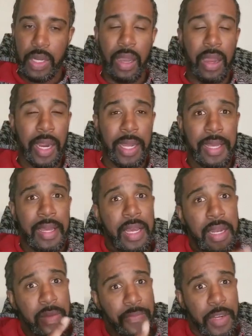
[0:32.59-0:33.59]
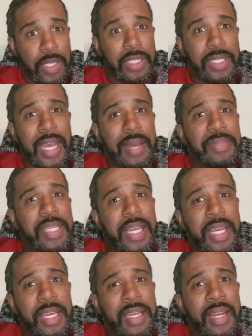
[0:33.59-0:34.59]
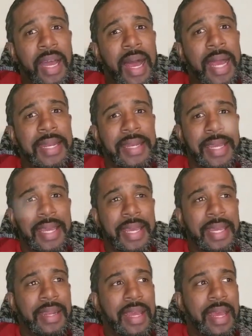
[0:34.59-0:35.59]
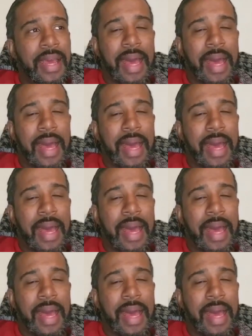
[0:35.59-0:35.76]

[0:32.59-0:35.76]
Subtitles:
All right, the first top 10 I did,